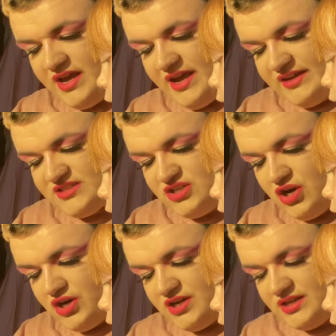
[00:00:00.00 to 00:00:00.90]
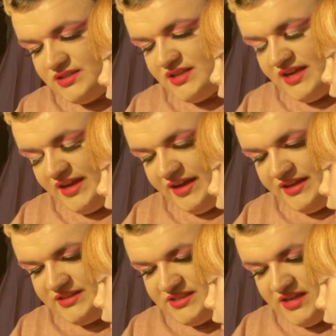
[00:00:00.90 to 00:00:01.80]
it's not as
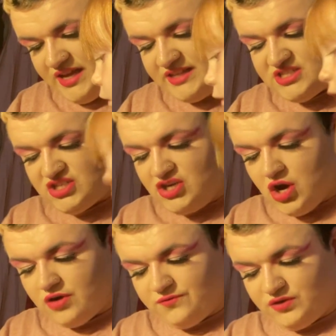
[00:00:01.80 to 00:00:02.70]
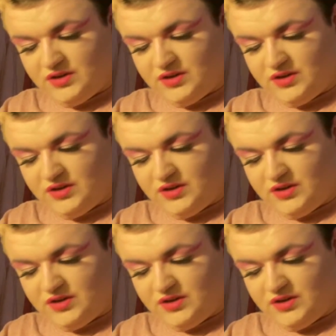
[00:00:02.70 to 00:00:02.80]
easy. It's not for